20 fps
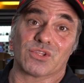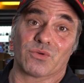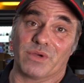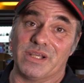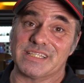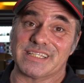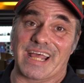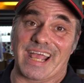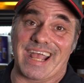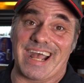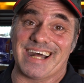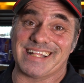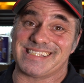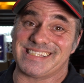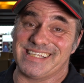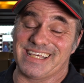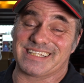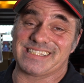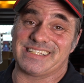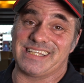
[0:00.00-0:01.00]
The reason I got
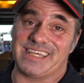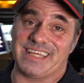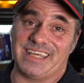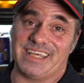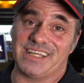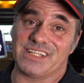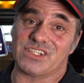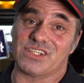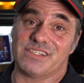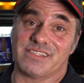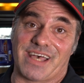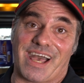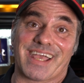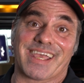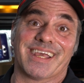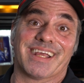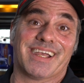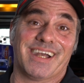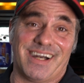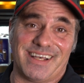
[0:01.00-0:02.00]
16 inches, I
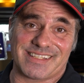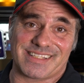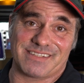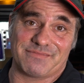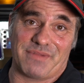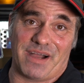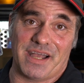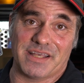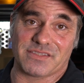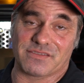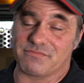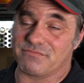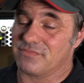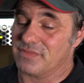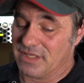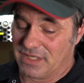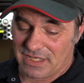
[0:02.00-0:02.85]
can customize them.